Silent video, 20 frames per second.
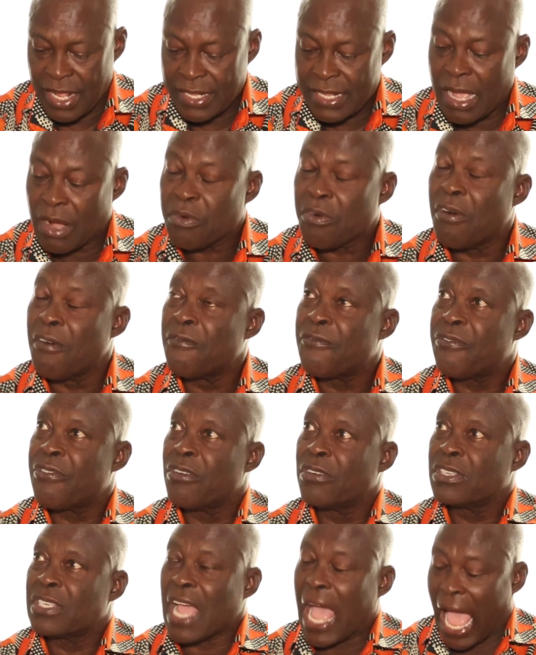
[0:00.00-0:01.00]
that
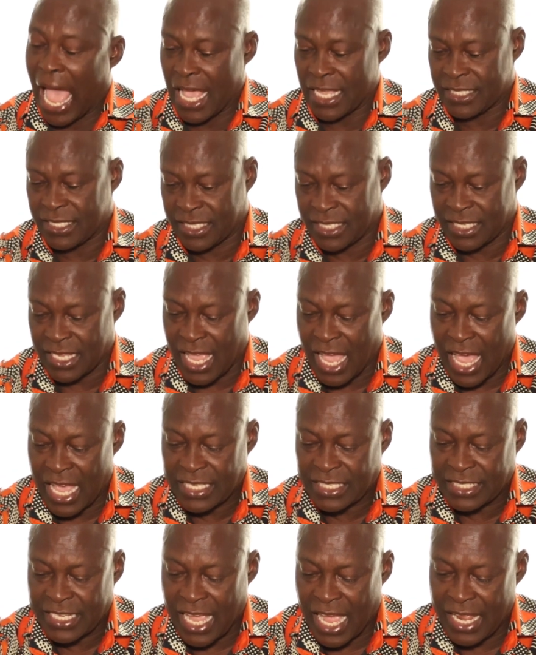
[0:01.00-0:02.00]
confront us
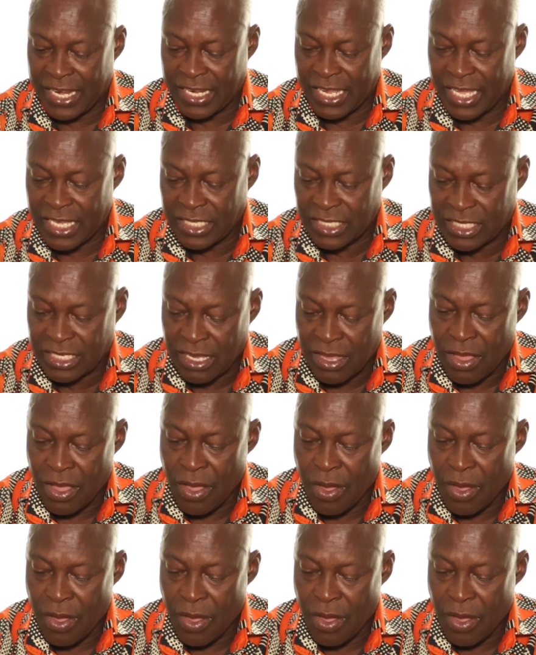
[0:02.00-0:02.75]
as Ghanaians